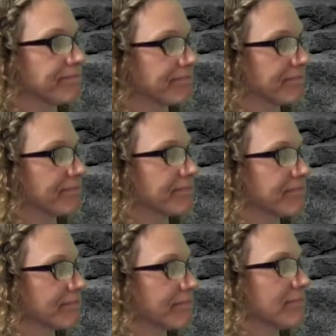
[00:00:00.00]

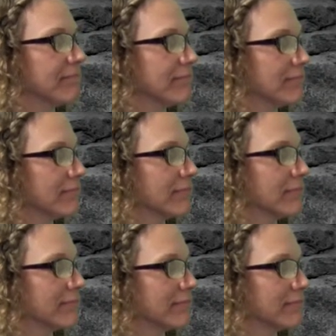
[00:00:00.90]

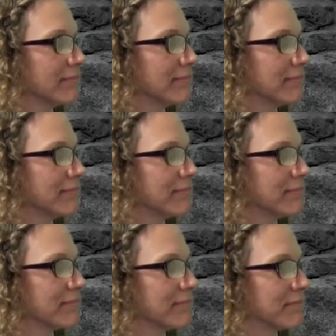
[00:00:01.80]

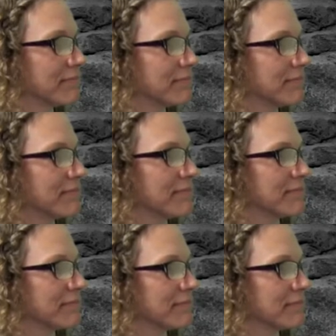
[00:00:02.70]

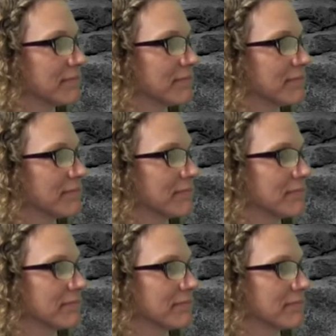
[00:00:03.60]

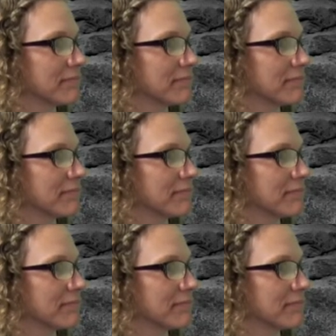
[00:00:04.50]
No words are spoken by the person on screen.